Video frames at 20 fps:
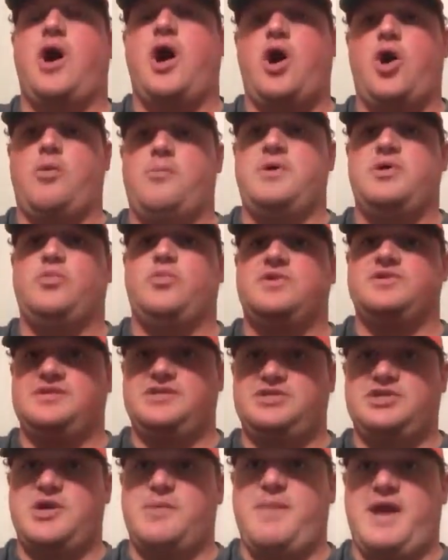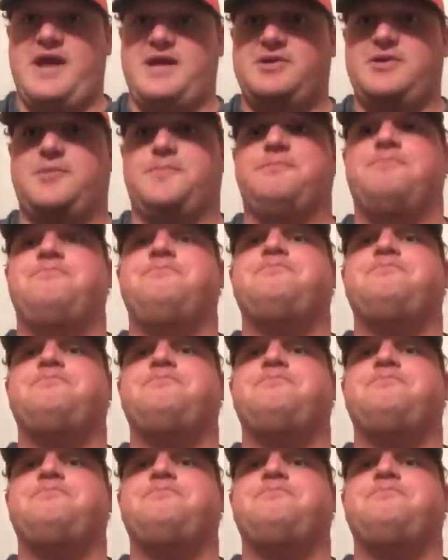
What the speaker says: Allman was its commander.